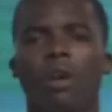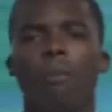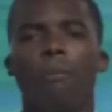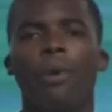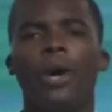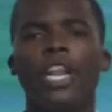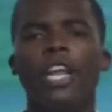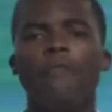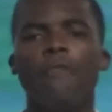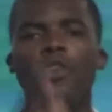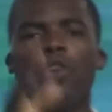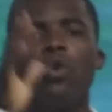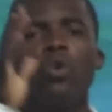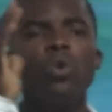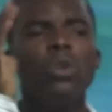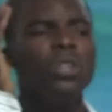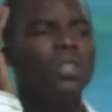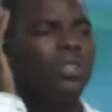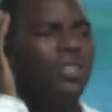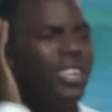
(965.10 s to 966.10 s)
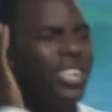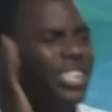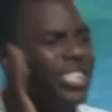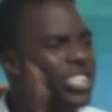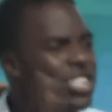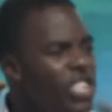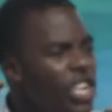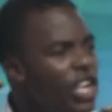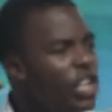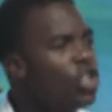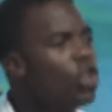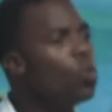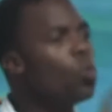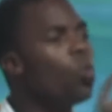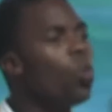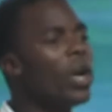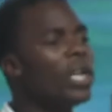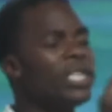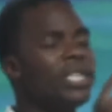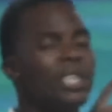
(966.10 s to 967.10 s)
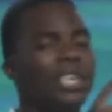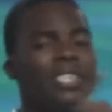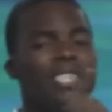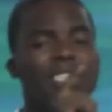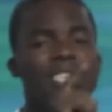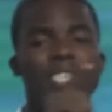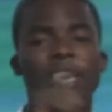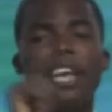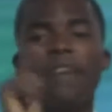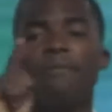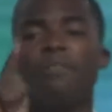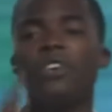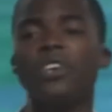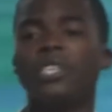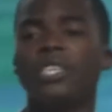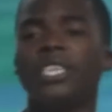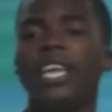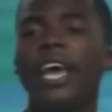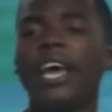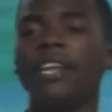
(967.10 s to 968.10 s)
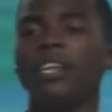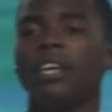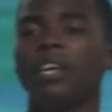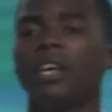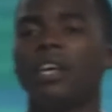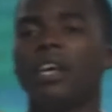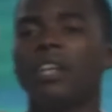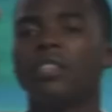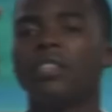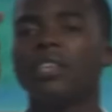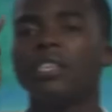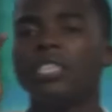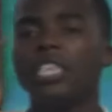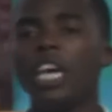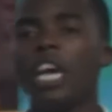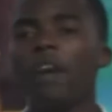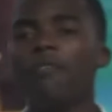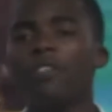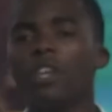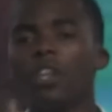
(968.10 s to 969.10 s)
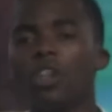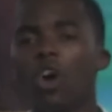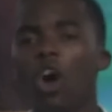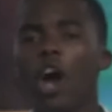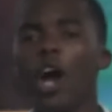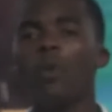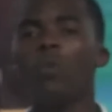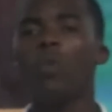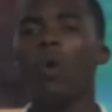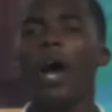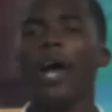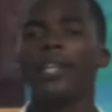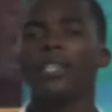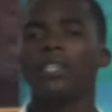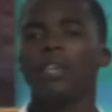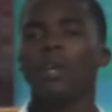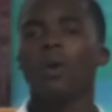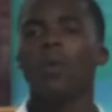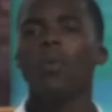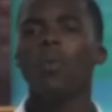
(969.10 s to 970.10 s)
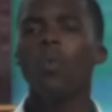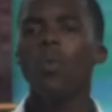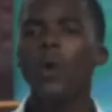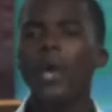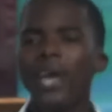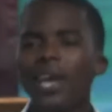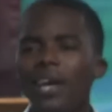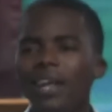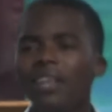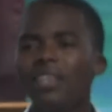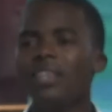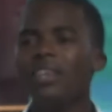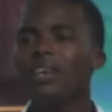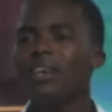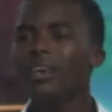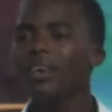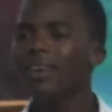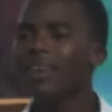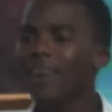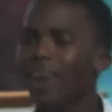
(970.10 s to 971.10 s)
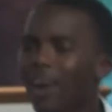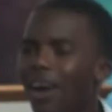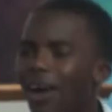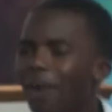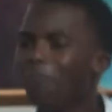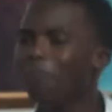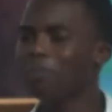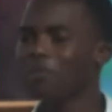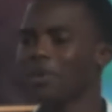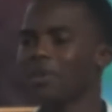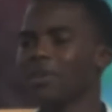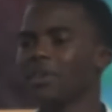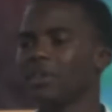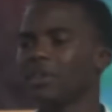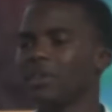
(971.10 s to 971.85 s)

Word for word: But if you continue, what does it say in verse 10? The day of the Lord, what? Will come.